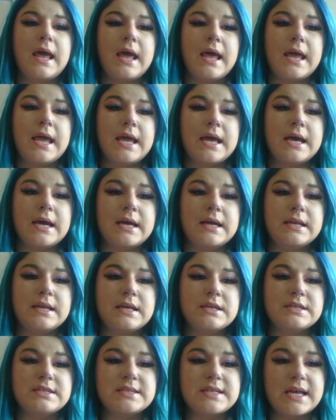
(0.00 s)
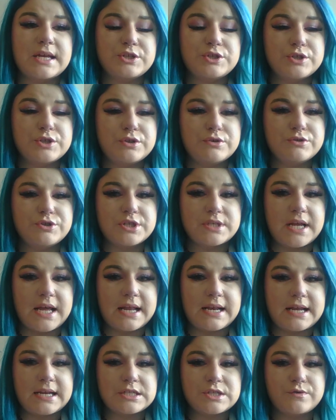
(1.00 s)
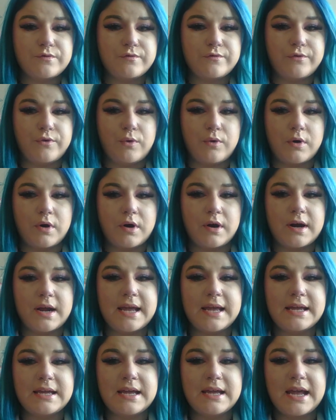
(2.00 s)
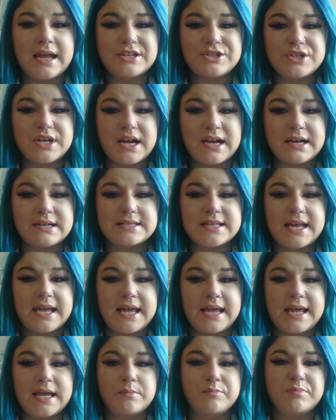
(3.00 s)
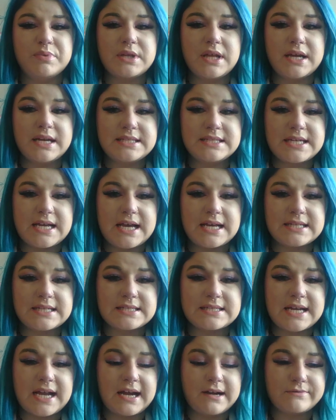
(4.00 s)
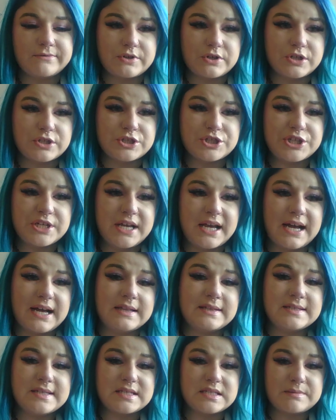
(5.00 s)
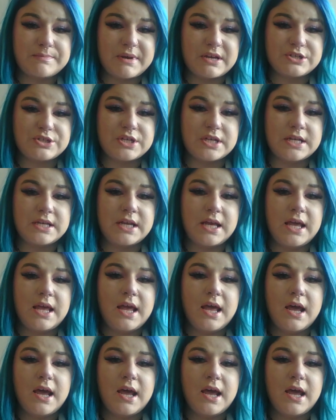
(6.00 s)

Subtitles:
and sent to genetics for a HXA blood test after she had suspicion